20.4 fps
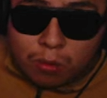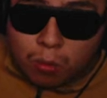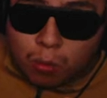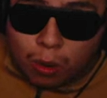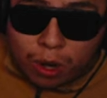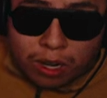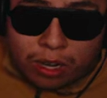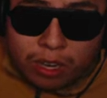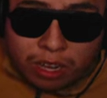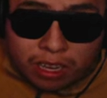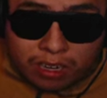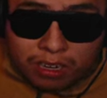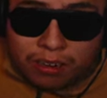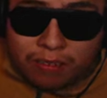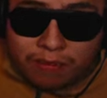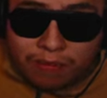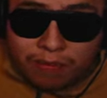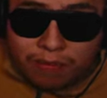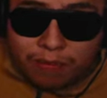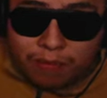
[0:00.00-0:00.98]
We're
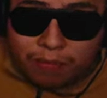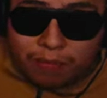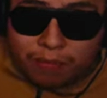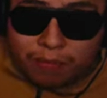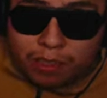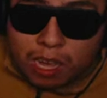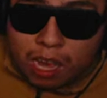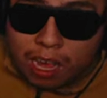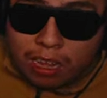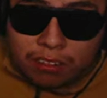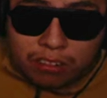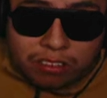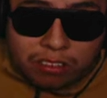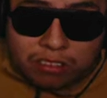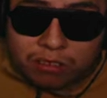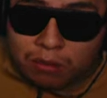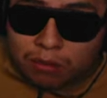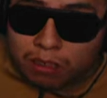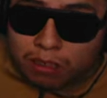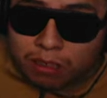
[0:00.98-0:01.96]
done. Guys,
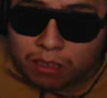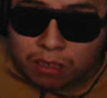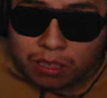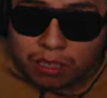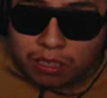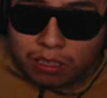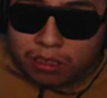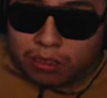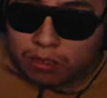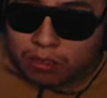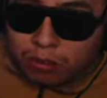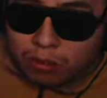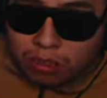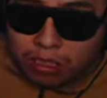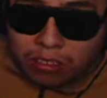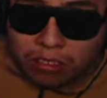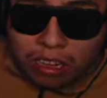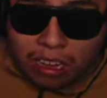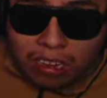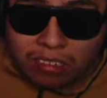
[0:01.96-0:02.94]

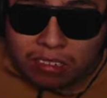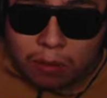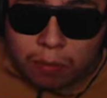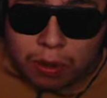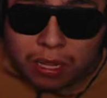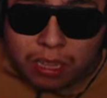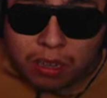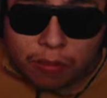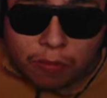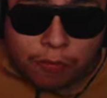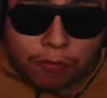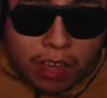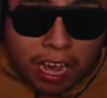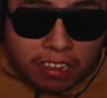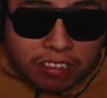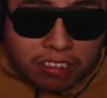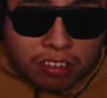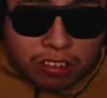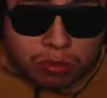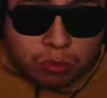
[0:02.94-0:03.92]
this has to be the
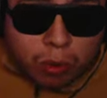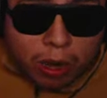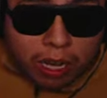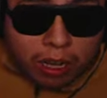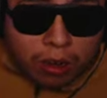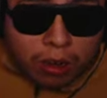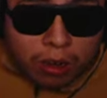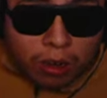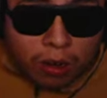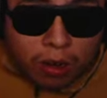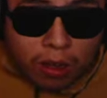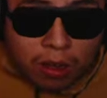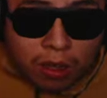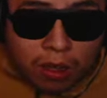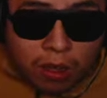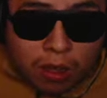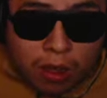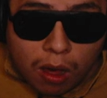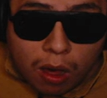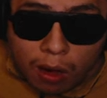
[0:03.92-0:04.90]
fastest record
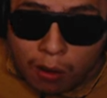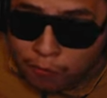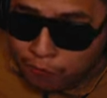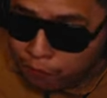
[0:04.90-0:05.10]
of